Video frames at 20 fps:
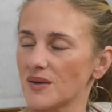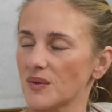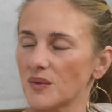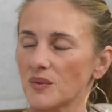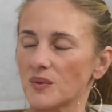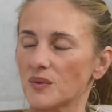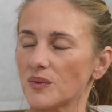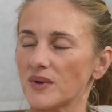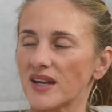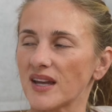
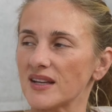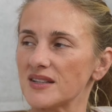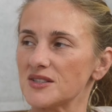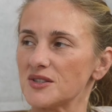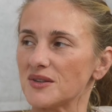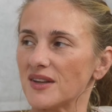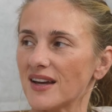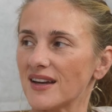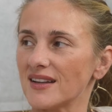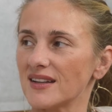We can't
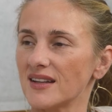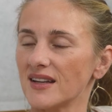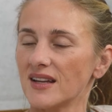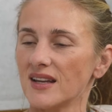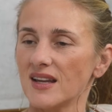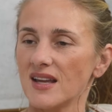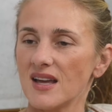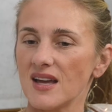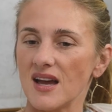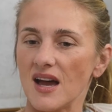do that.
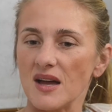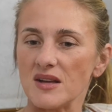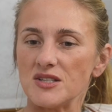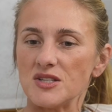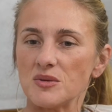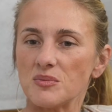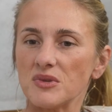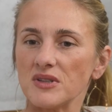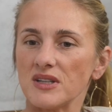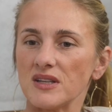I
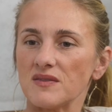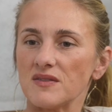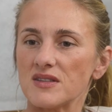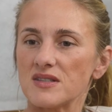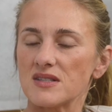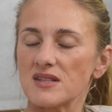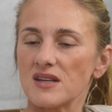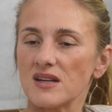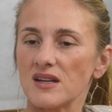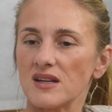do believe
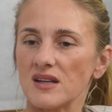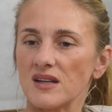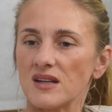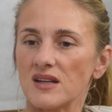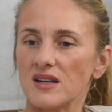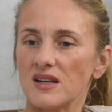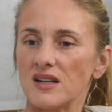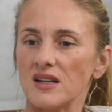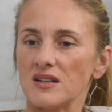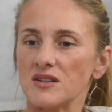it's
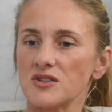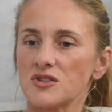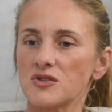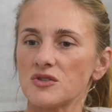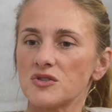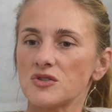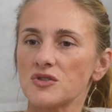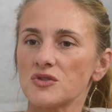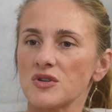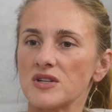an
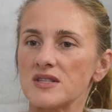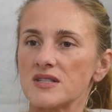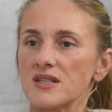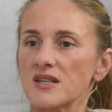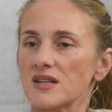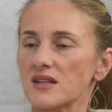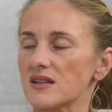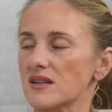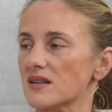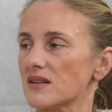
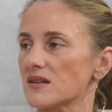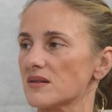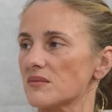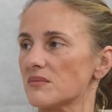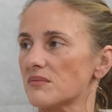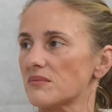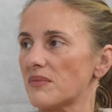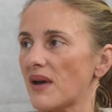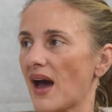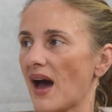intrinsic
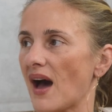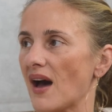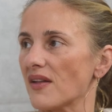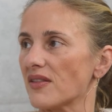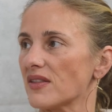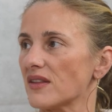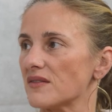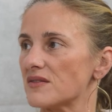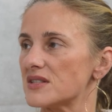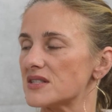
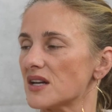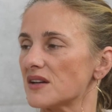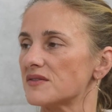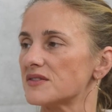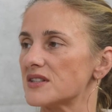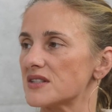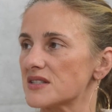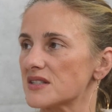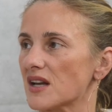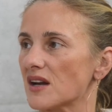path of
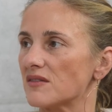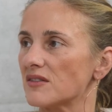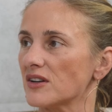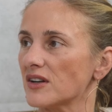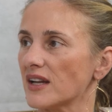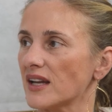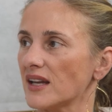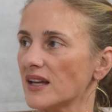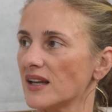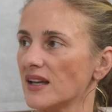
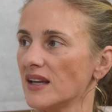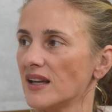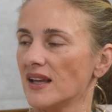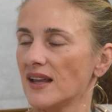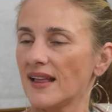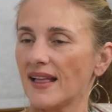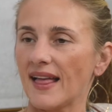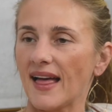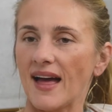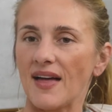self-discovery,
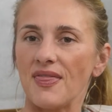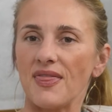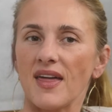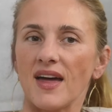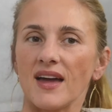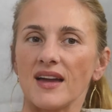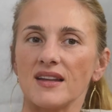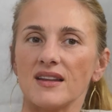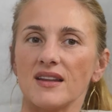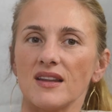and
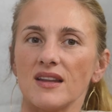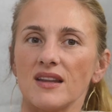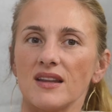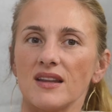that